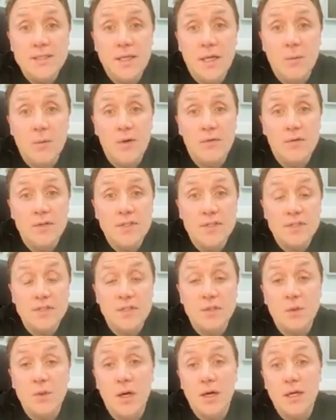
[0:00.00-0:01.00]
However, since
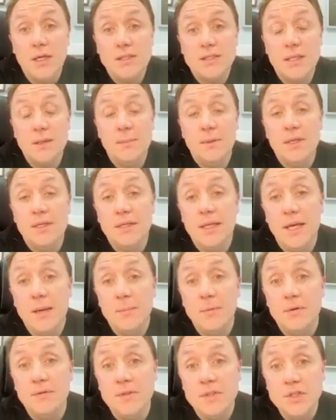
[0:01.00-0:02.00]
the new guidelines came in
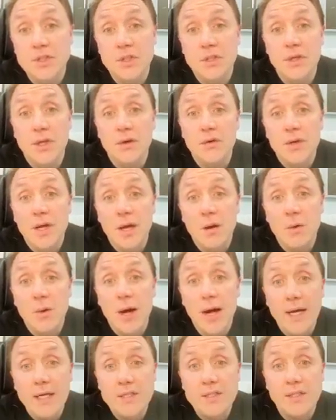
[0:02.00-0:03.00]
April of this year, they're now
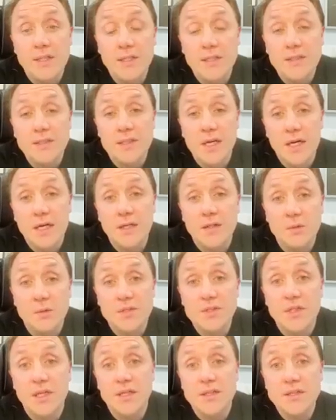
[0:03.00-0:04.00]
actually starting to
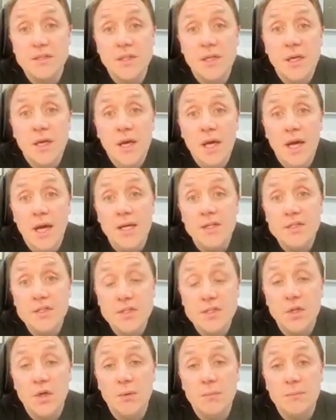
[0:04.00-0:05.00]
assess
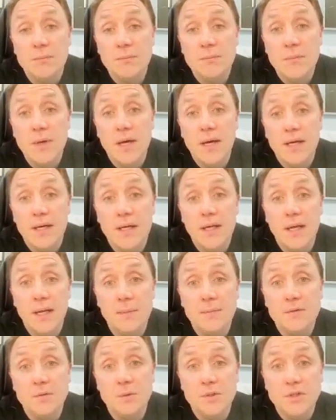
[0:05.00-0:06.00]
some
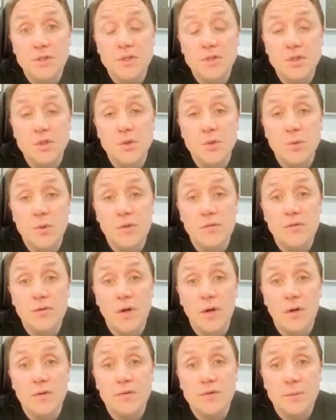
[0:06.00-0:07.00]
claims which do
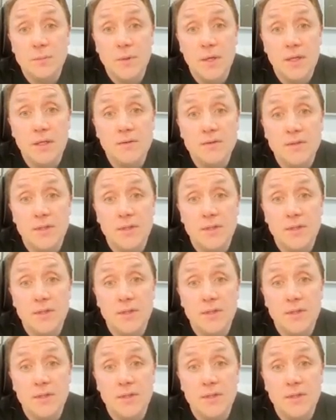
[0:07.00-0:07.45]
involve some kind of